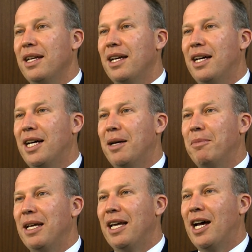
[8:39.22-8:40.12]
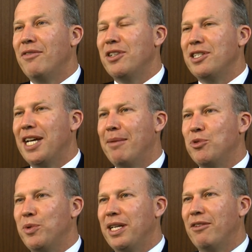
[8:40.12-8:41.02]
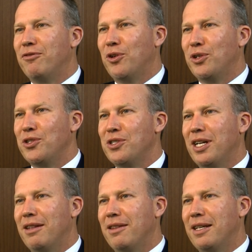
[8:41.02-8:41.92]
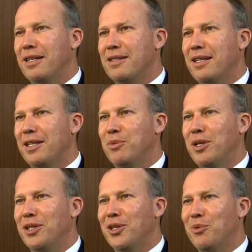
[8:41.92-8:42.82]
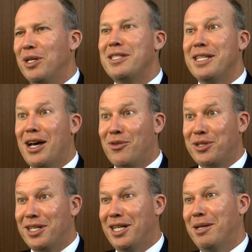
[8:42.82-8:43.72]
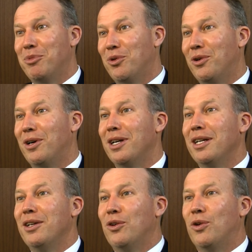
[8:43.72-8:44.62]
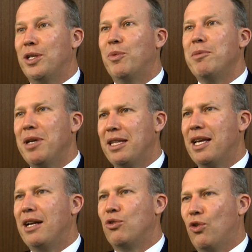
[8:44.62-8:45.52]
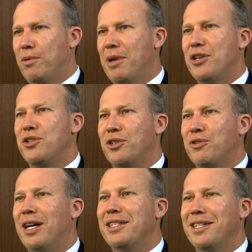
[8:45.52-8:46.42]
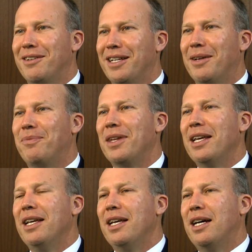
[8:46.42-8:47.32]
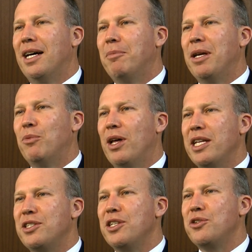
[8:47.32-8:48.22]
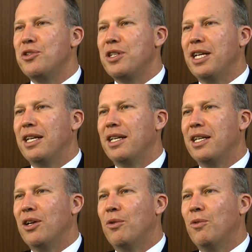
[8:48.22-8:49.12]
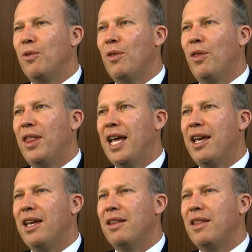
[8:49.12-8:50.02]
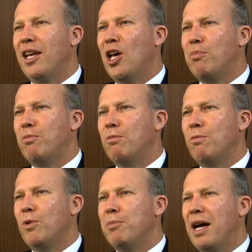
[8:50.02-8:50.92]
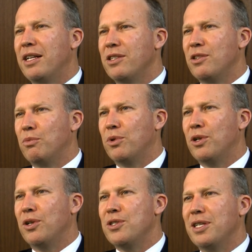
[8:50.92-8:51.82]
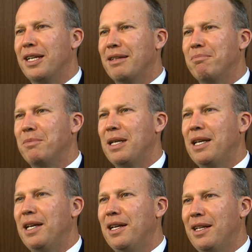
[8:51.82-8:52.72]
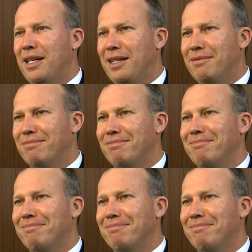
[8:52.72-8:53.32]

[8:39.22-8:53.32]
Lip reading: And oftentimes we get focused on things like, well, what's the outcome, or did we meet that core measure criteria? And while that's interesting, they help remind us of words like healing,